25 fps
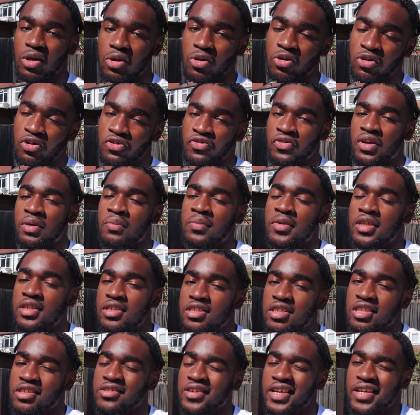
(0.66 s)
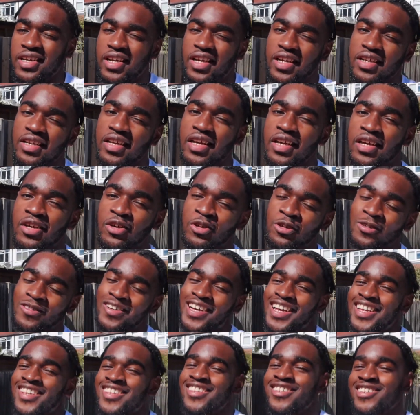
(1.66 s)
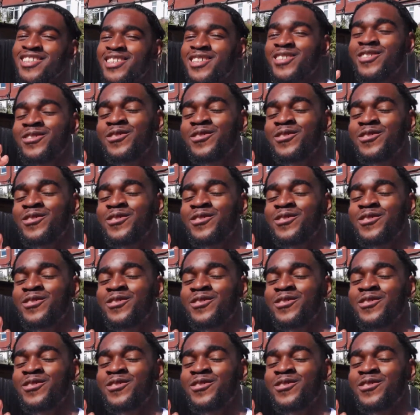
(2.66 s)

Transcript: up, girl family? It's your Grandad AO and